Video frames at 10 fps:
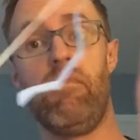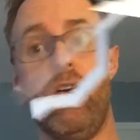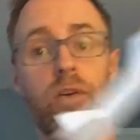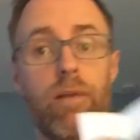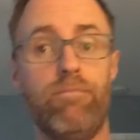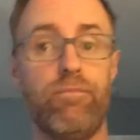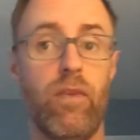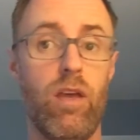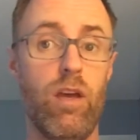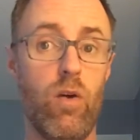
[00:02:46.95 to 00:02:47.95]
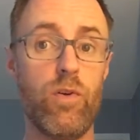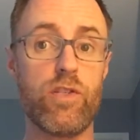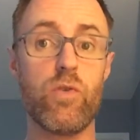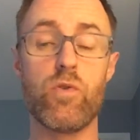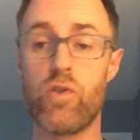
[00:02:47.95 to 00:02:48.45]
Okay, and once
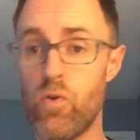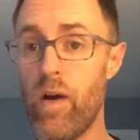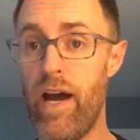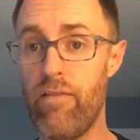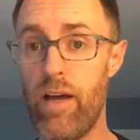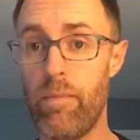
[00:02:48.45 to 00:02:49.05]
you do have that